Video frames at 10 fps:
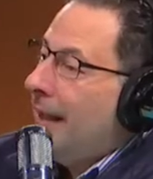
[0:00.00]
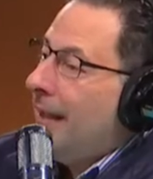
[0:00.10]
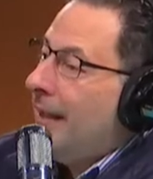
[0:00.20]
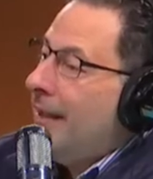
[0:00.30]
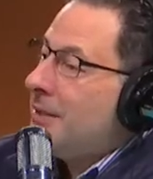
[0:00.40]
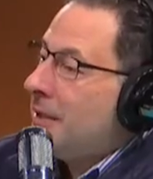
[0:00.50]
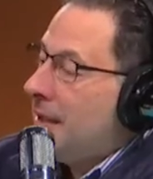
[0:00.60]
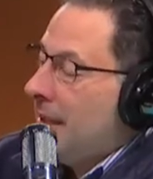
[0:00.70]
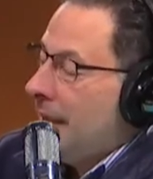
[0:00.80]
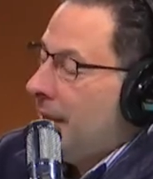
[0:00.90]
and he is a
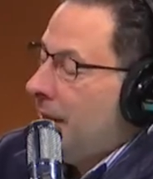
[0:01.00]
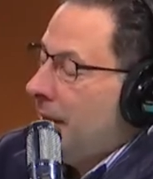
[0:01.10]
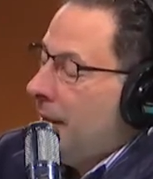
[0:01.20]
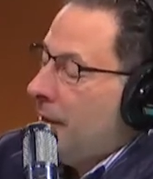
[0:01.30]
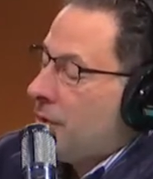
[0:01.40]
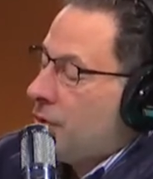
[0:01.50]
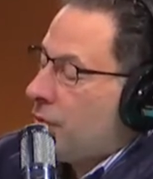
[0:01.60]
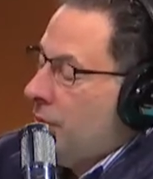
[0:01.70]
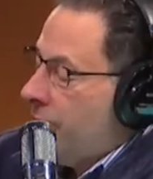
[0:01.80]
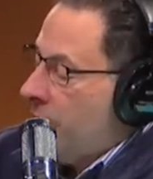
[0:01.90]
kid that's a
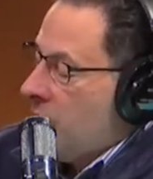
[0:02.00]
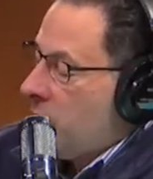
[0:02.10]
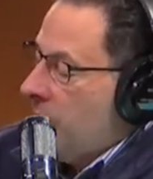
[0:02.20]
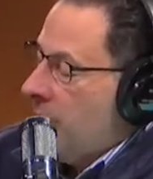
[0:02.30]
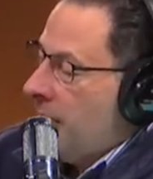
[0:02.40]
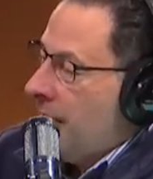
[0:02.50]
true freshman